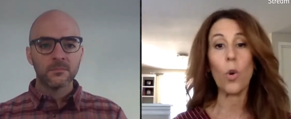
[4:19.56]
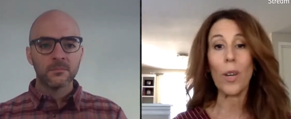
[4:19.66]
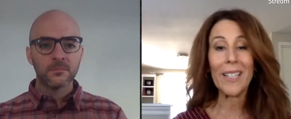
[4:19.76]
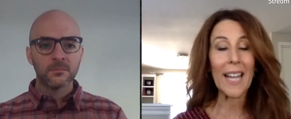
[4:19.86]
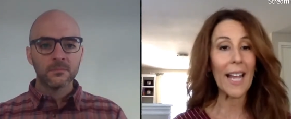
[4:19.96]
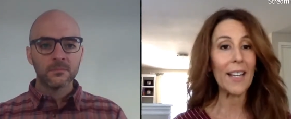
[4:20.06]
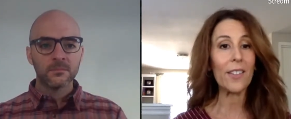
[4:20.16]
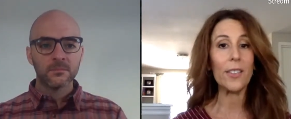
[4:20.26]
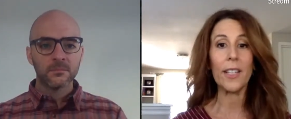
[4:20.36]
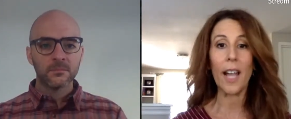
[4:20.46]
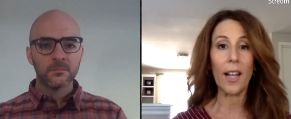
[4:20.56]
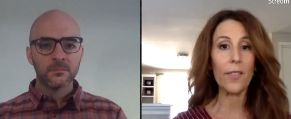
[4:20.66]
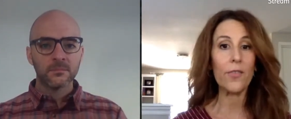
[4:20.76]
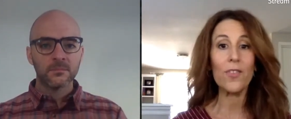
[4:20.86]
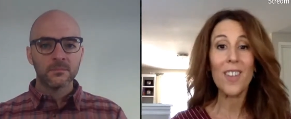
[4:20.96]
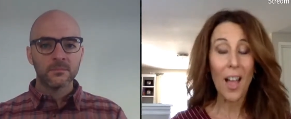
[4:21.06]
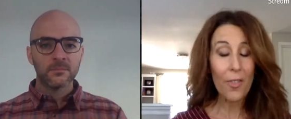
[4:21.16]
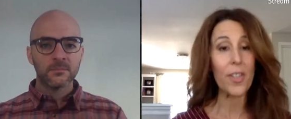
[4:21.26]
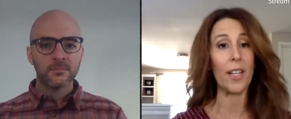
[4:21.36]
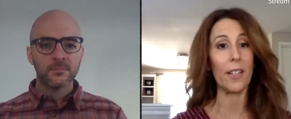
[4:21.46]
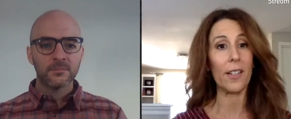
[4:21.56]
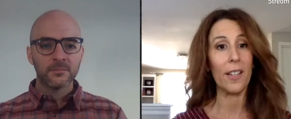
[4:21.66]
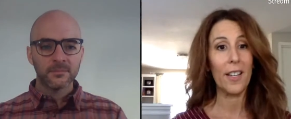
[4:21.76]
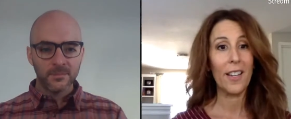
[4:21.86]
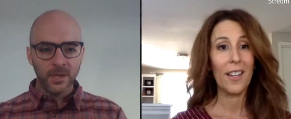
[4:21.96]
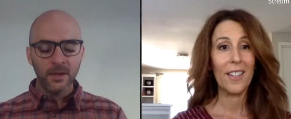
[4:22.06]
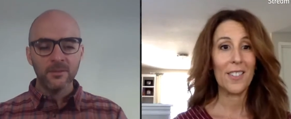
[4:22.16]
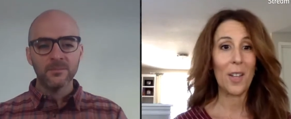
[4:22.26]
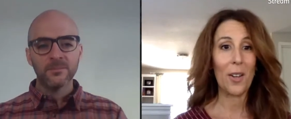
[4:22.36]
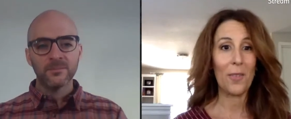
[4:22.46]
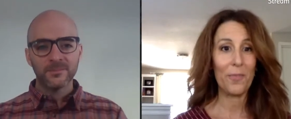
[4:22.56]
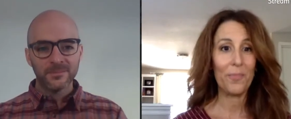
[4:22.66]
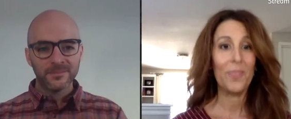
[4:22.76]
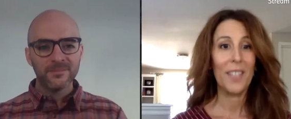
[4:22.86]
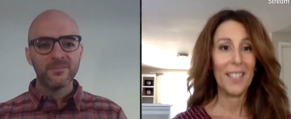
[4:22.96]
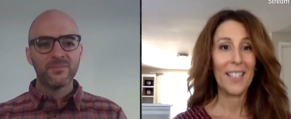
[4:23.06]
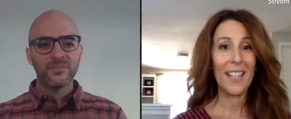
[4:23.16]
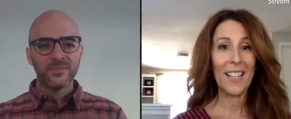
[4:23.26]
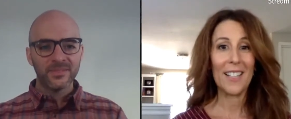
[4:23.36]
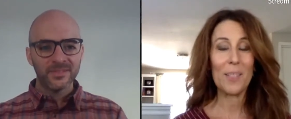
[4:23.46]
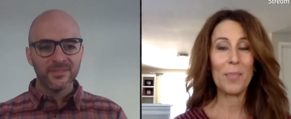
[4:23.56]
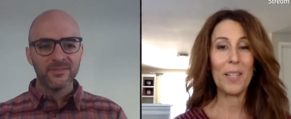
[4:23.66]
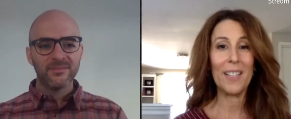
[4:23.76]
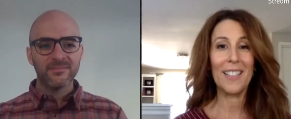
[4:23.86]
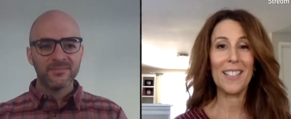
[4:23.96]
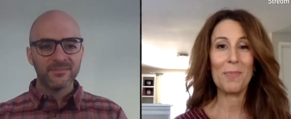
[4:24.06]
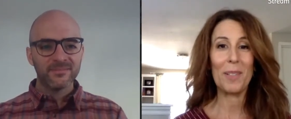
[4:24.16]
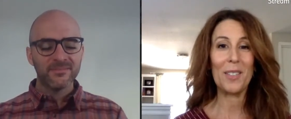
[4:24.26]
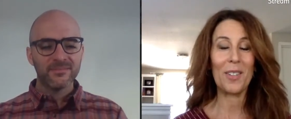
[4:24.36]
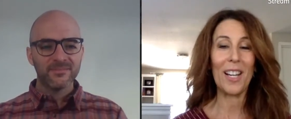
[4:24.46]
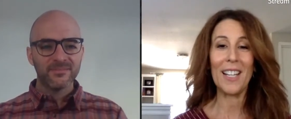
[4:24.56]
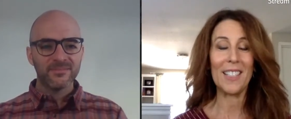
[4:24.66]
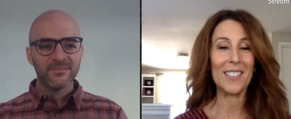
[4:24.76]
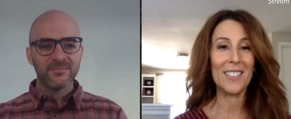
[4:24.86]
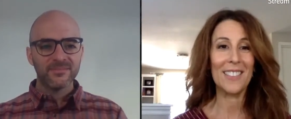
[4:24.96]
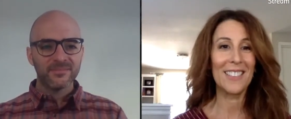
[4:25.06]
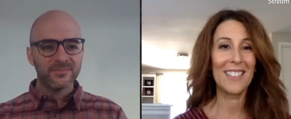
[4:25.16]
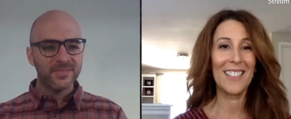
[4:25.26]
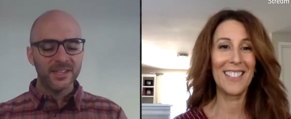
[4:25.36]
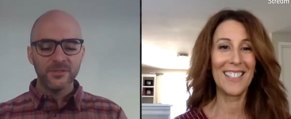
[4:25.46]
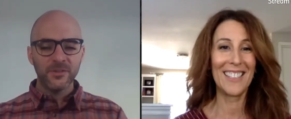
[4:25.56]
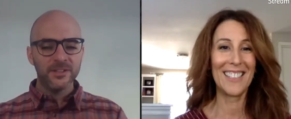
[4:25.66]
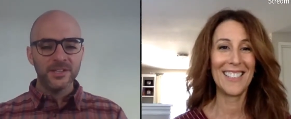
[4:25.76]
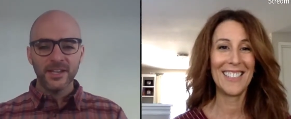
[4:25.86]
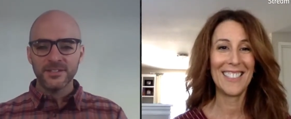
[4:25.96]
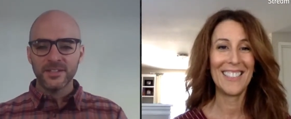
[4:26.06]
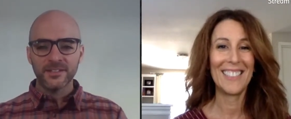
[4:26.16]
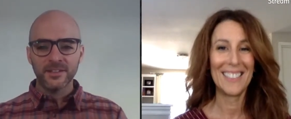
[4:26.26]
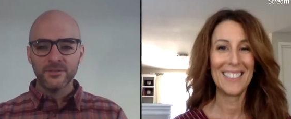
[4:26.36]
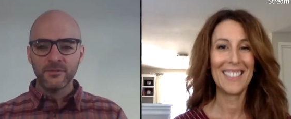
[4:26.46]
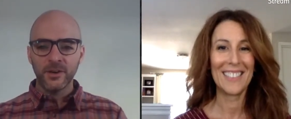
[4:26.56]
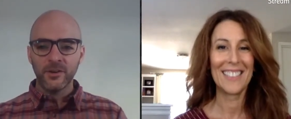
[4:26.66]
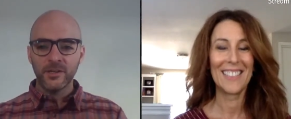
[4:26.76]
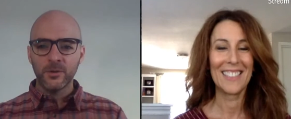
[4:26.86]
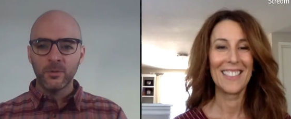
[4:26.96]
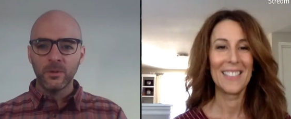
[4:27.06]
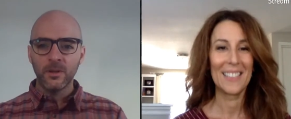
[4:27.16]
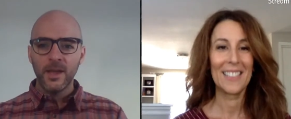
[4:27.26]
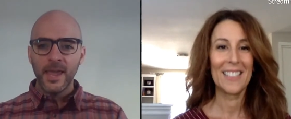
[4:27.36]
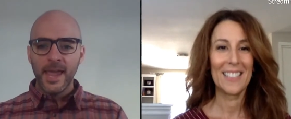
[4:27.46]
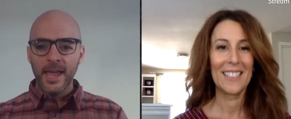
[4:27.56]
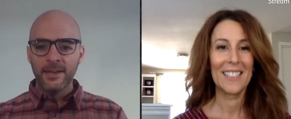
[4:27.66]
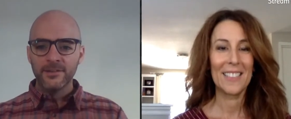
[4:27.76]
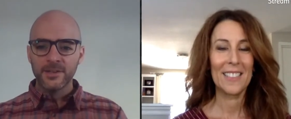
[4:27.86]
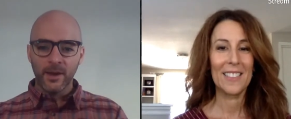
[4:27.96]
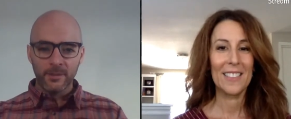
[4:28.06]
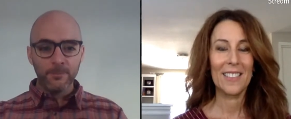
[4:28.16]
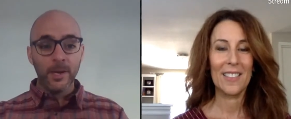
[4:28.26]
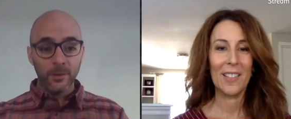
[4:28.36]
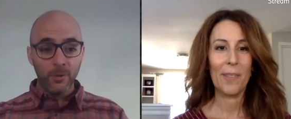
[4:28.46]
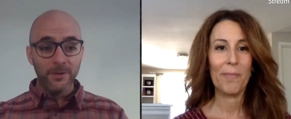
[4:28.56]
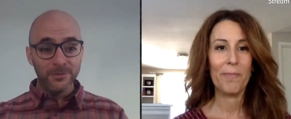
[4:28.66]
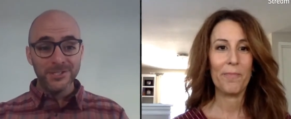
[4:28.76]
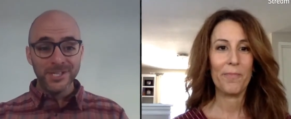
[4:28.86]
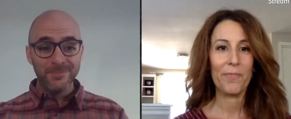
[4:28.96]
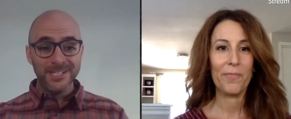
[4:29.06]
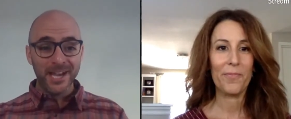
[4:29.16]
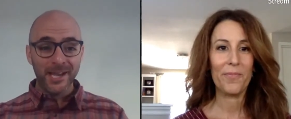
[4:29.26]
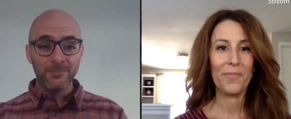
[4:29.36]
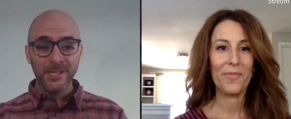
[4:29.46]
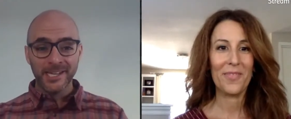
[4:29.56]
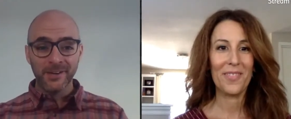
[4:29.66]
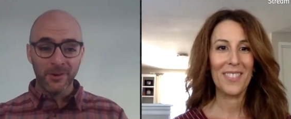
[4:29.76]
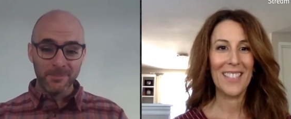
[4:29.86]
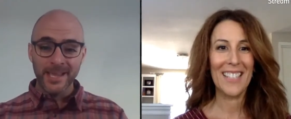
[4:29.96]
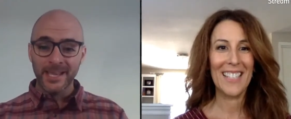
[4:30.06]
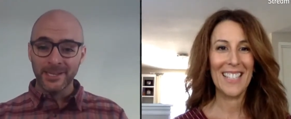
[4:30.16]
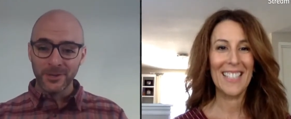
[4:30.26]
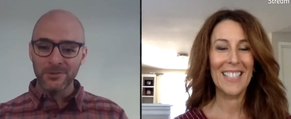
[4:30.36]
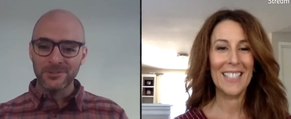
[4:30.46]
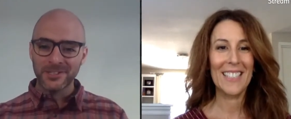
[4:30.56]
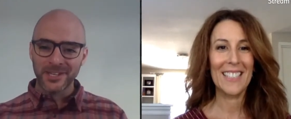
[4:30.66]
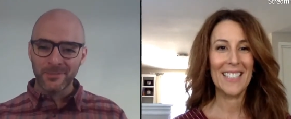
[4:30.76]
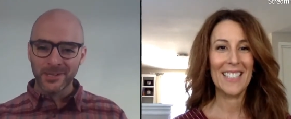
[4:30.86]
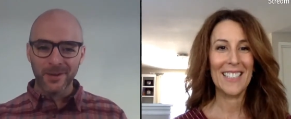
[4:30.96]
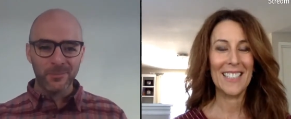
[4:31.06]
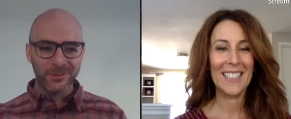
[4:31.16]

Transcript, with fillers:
Speaker 1: organically out of nothing. Yeah. So, yeah, it's been it's been great.
Speaker 2: That's fantastic. That's very cool. And by the way, if you see me typing here, I'm making notes and coming up